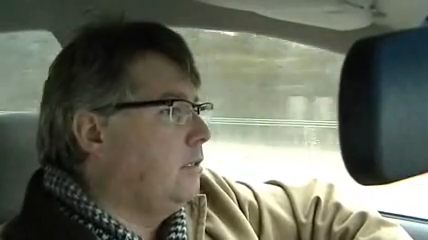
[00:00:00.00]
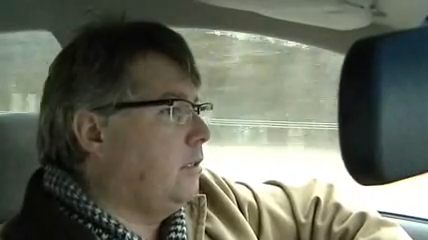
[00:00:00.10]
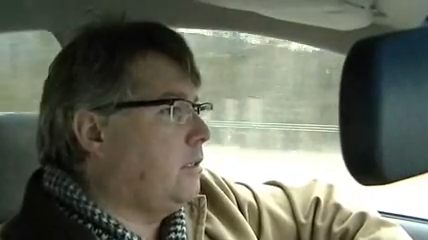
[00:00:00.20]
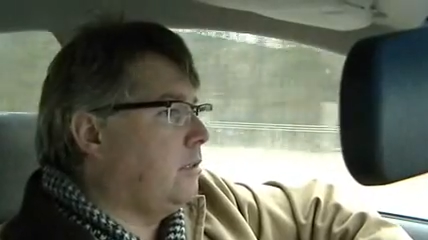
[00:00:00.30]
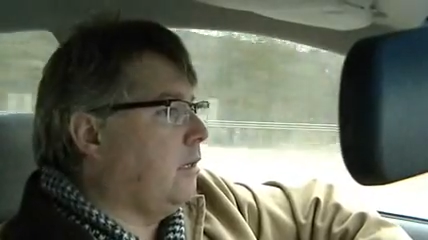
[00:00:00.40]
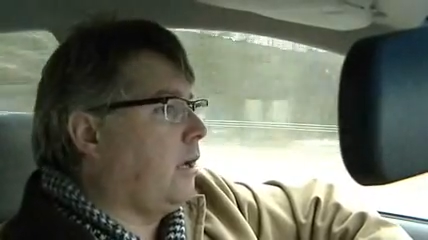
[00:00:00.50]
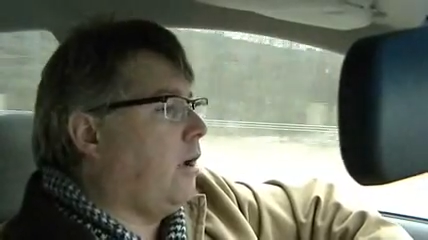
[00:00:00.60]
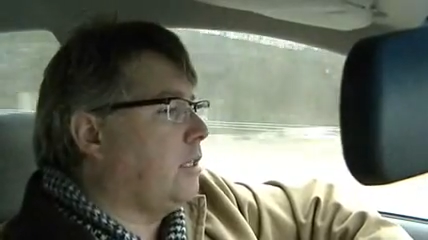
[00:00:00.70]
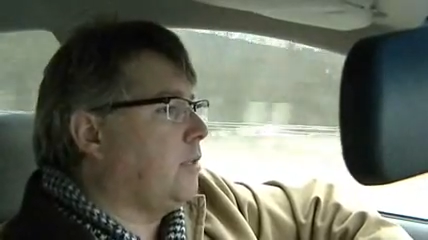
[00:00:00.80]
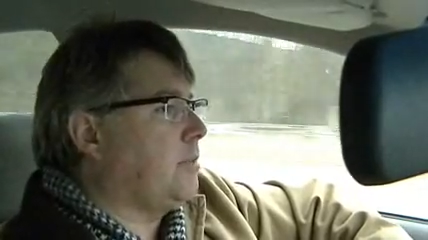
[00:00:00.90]
so it's going to
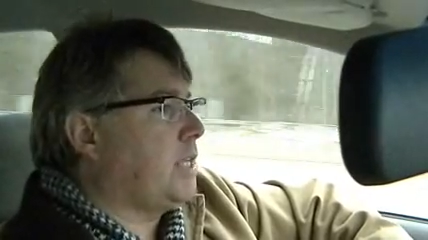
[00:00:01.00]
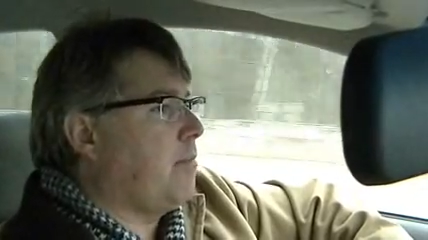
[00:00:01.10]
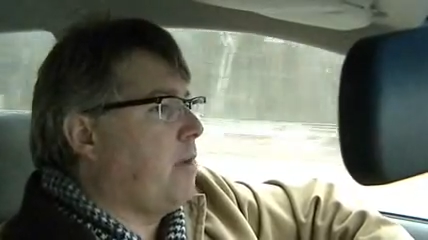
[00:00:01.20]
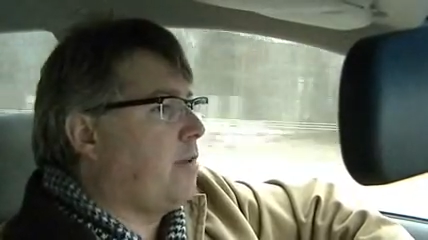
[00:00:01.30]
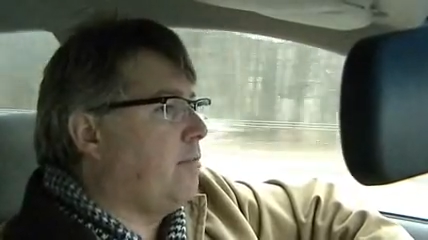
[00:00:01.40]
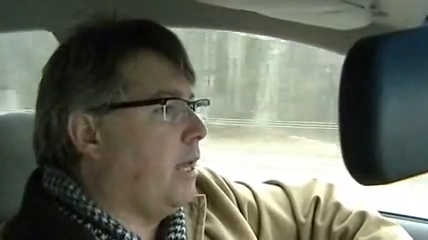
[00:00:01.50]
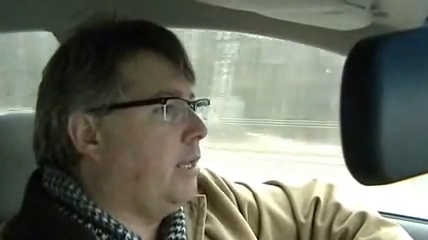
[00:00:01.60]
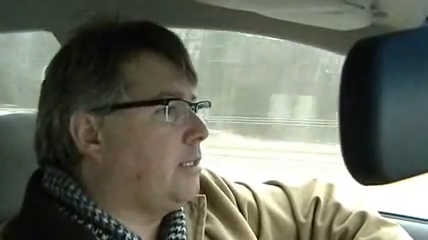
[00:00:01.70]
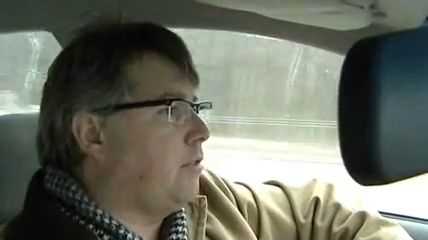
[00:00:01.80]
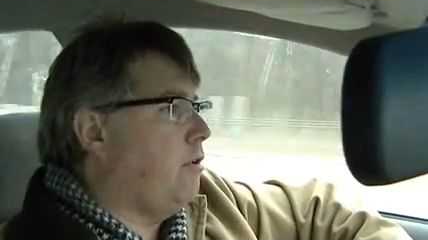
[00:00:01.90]
cost him the same amount of
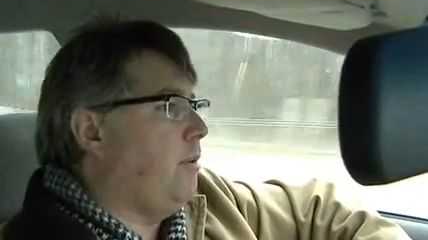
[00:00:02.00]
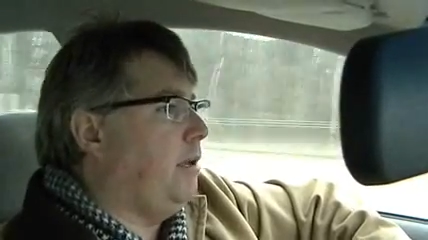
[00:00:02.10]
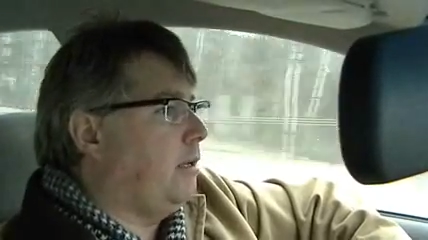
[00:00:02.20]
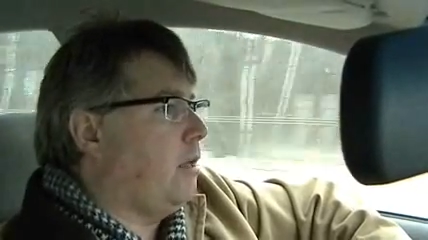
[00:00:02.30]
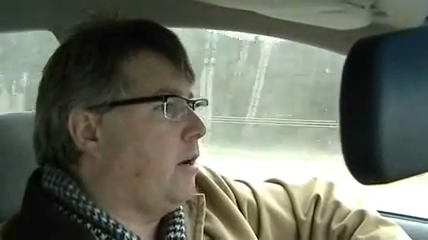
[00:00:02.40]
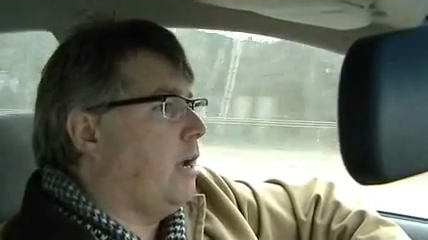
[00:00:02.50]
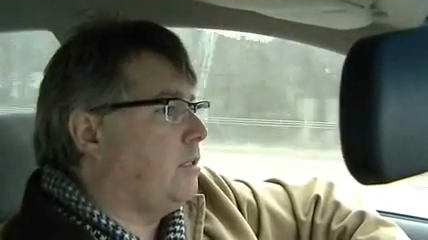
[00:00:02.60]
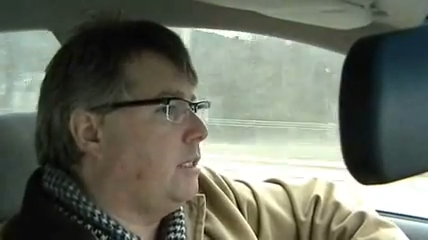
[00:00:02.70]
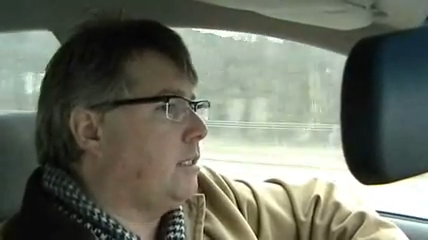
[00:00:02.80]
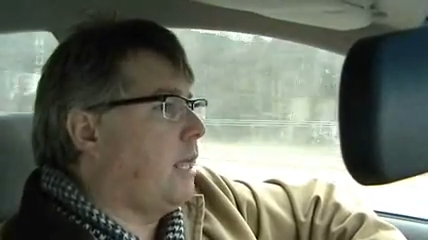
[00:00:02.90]
money. It's a $3 million
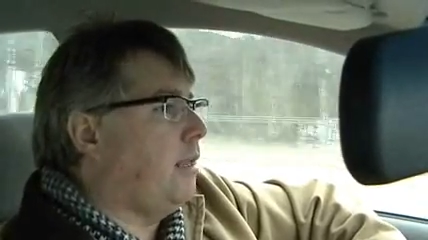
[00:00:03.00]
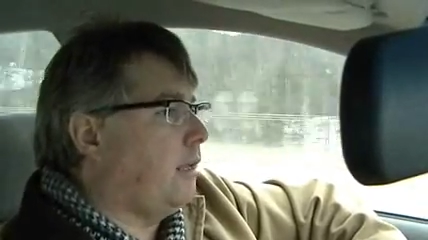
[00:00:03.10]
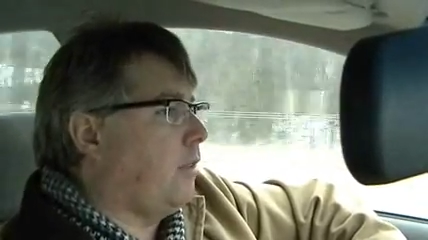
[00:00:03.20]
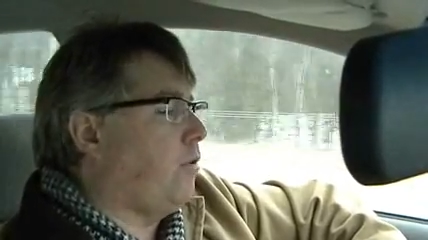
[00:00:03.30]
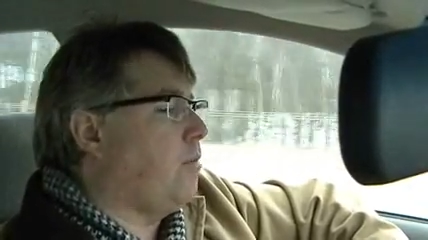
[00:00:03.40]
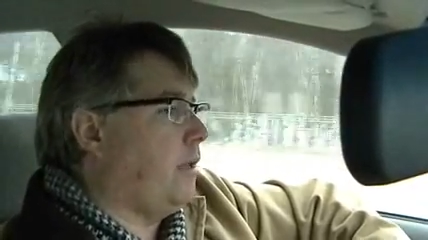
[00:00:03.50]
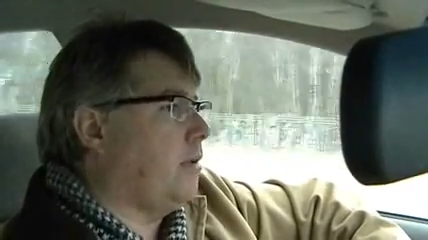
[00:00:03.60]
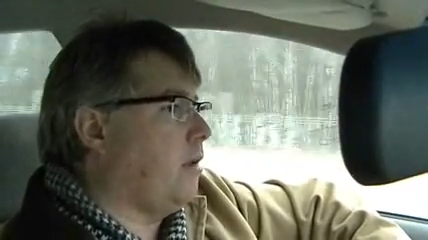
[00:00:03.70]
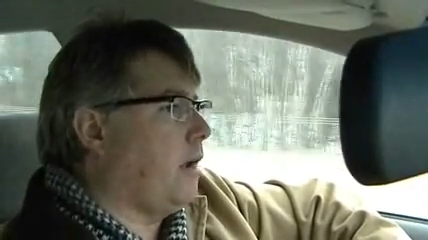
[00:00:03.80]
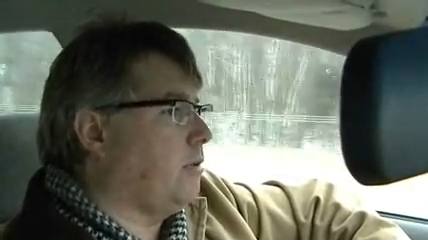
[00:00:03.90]
house he's selling and a $3
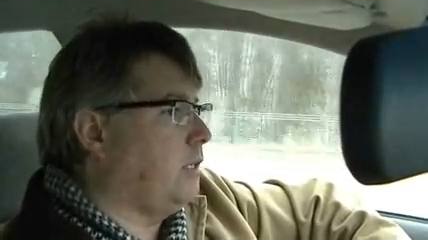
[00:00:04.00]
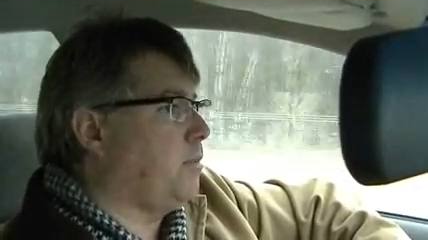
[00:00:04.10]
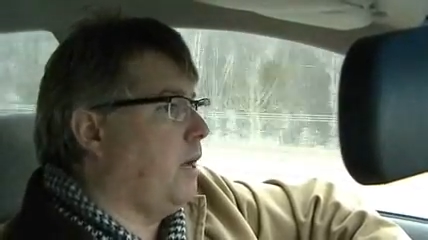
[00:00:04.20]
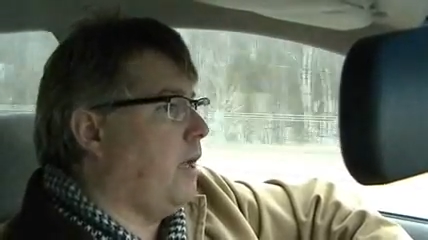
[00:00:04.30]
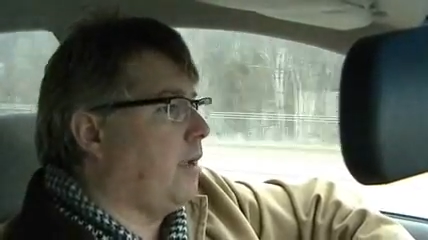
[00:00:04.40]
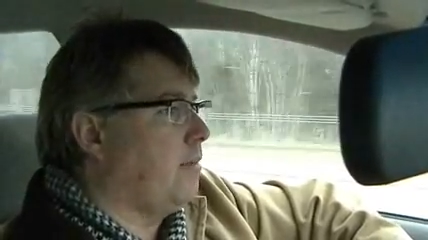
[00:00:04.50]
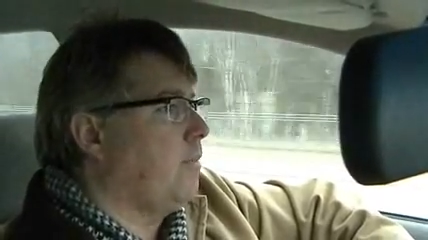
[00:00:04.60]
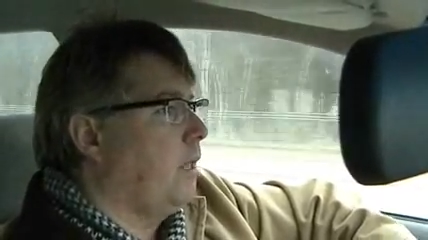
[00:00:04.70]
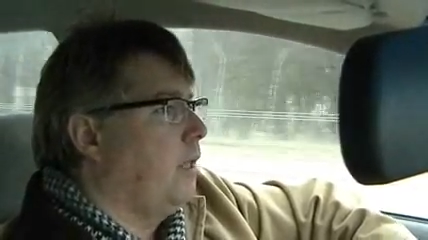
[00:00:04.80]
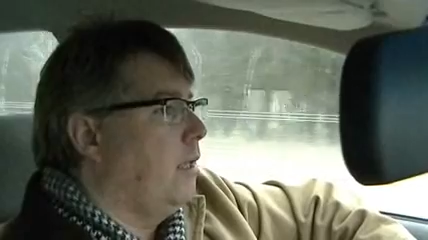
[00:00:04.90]
million house he's buying.
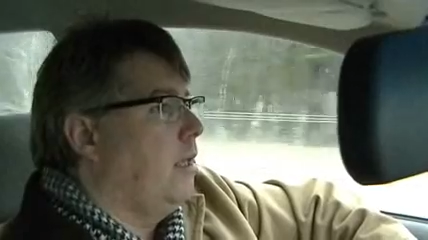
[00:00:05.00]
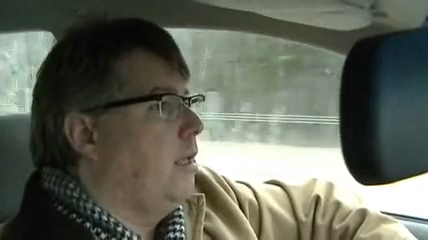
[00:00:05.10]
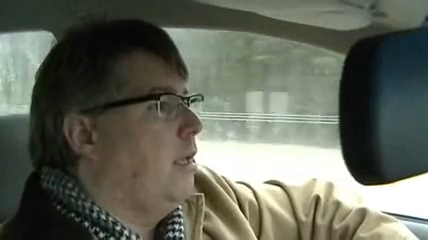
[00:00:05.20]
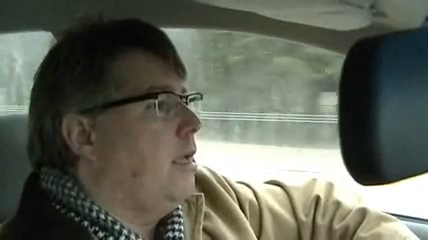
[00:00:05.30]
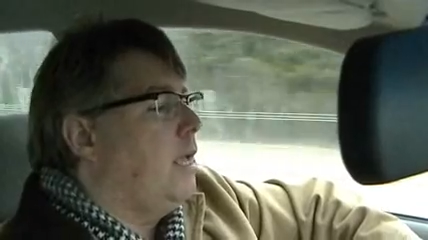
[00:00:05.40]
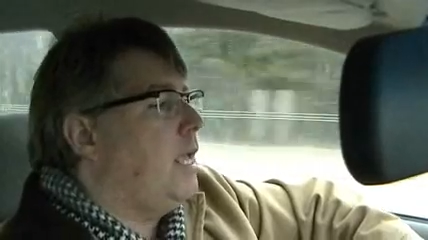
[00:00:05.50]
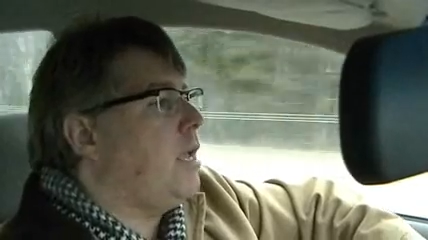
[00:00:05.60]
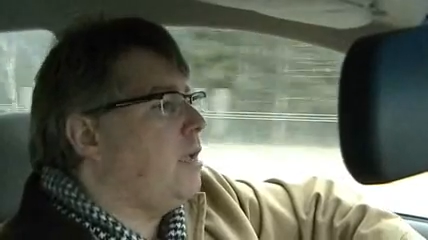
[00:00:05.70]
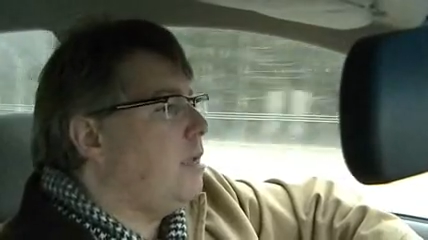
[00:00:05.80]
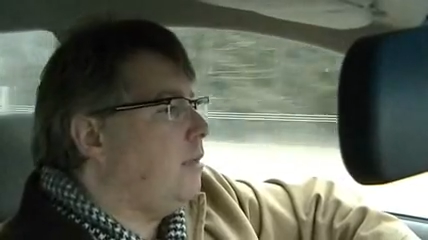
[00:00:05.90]

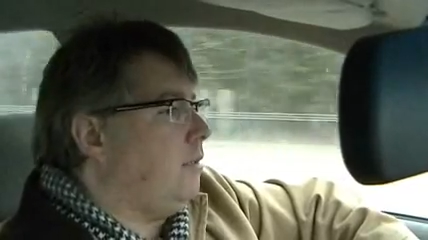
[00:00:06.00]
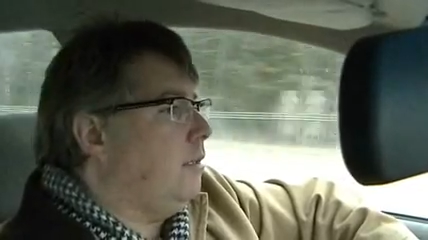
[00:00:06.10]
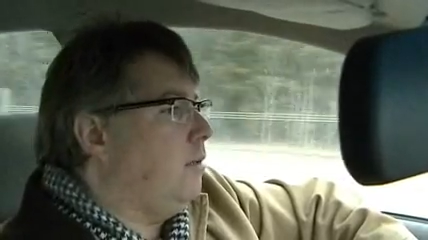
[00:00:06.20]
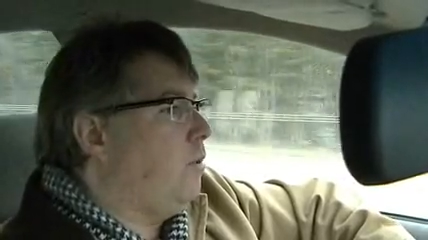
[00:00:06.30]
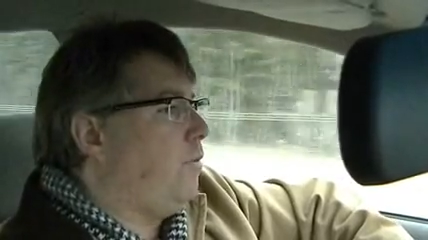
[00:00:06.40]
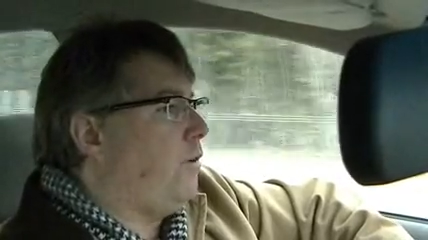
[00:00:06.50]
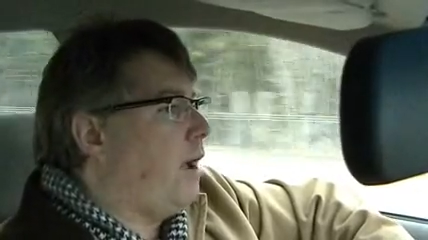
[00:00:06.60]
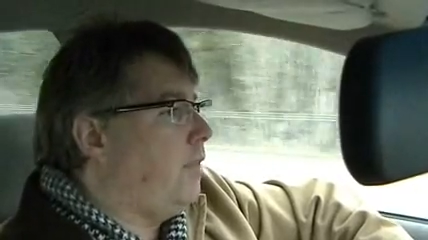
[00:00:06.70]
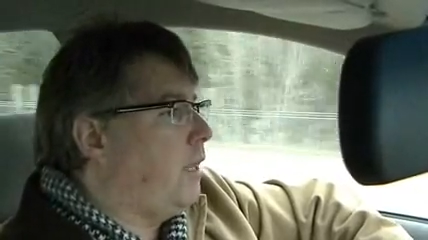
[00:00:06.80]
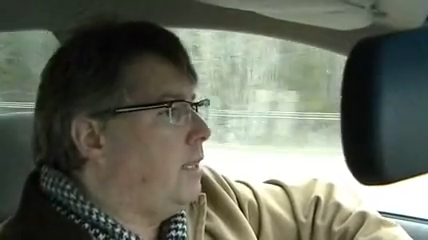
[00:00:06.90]
He will
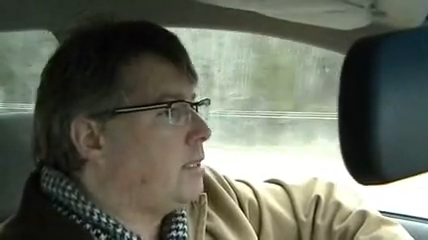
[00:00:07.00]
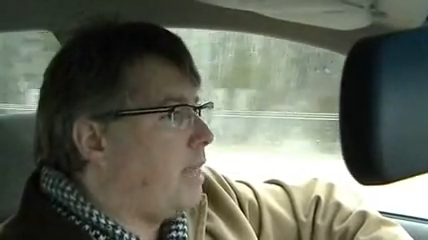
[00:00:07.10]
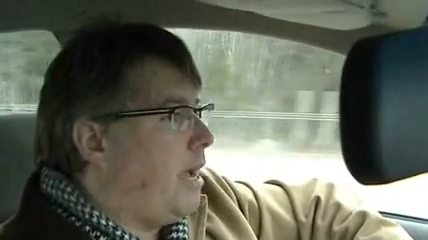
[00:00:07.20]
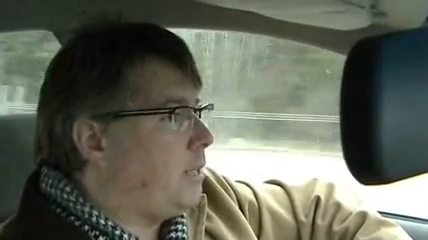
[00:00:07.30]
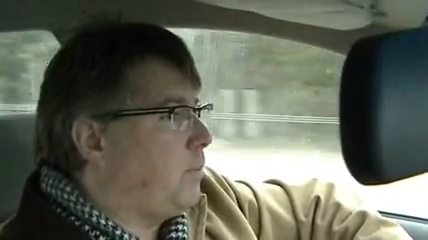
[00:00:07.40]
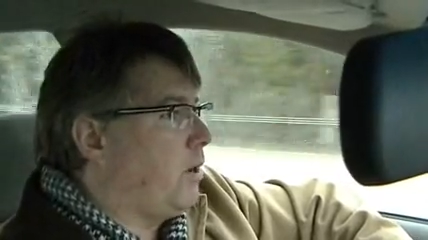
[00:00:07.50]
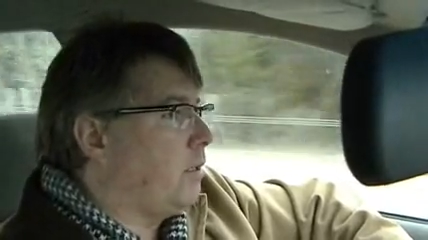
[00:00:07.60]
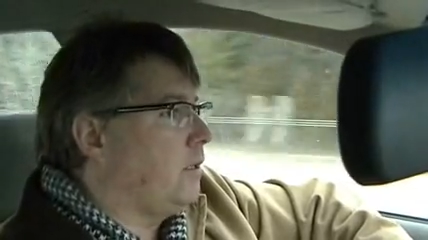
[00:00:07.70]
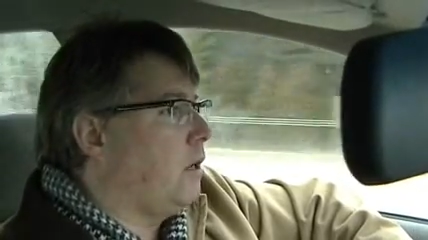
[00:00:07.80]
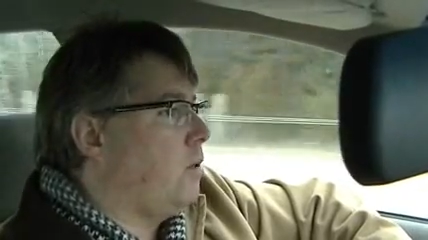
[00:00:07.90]
find that his tax
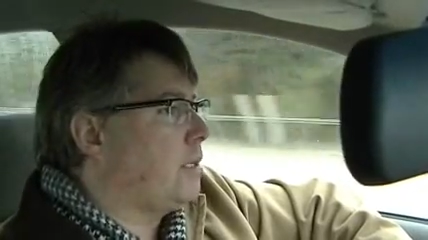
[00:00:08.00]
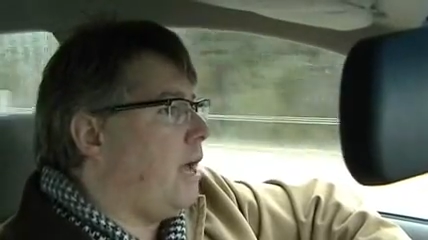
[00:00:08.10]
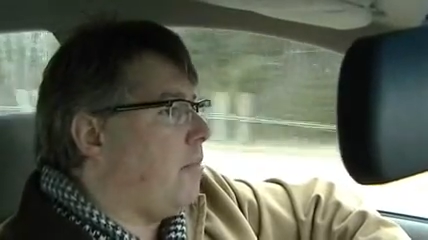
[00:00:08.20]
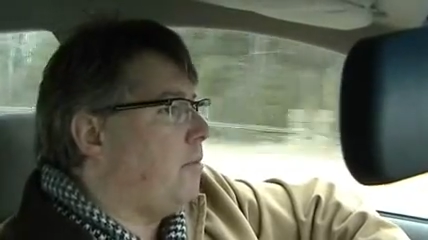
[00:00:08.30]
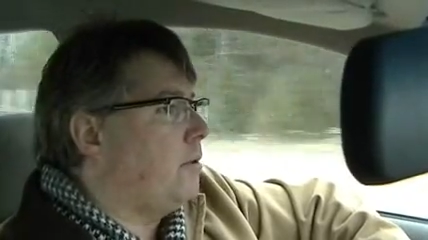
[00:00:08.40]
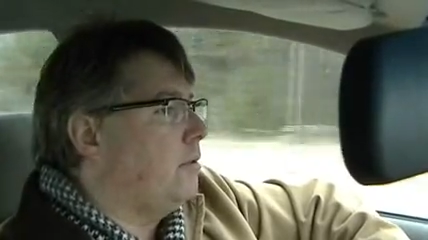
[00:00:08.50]
burden goes up